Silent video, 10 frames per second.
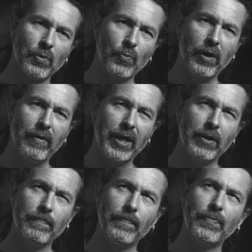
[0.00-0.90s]
We're
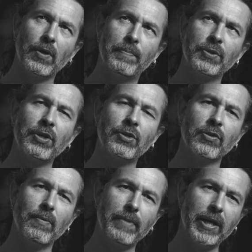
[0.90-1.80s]
in a
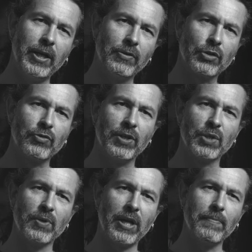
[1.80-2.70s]
position that many
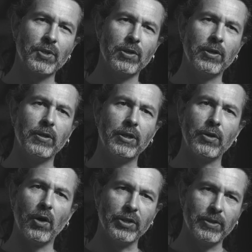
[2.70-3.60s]
industries would absolutely
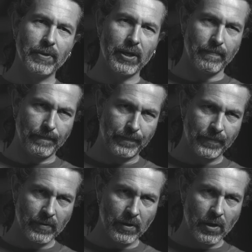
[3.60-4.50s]
die to be in.
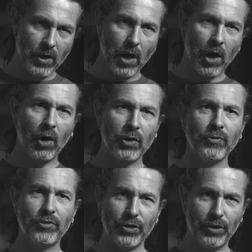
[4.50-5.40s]
Our
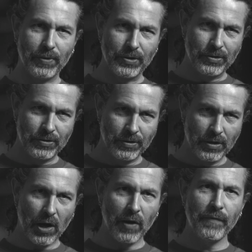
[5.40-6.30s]
consumers,
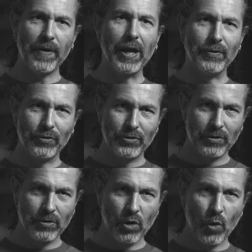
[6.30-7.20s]
our fans,
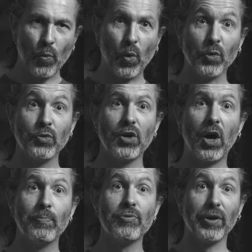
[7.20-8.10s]
want
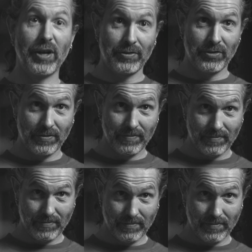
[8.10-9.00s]
our product.
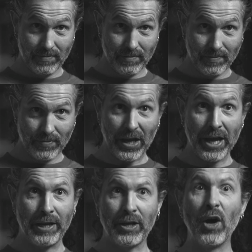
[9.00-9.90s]

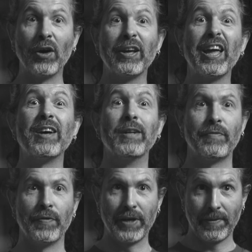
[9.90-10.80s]
They can't get
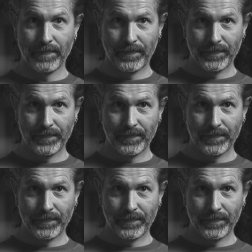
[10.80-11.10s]
enough of it.